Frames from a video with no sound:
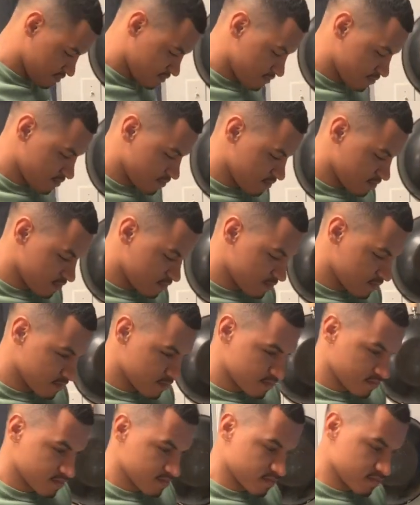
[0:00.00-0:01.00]
in the
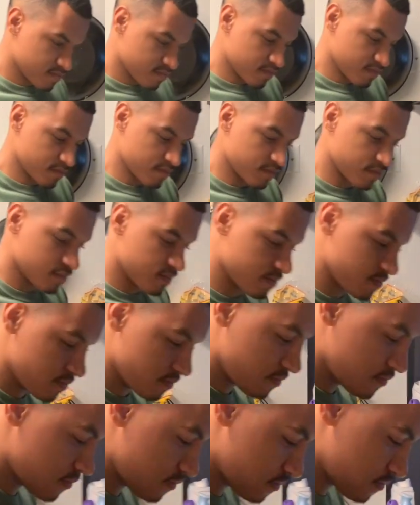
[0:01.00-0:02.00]
morning look
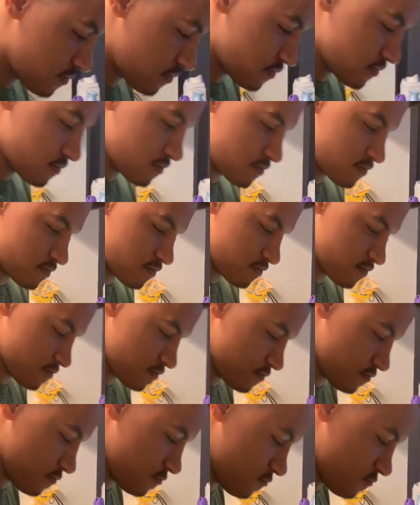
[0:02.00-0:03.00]
at him getting on me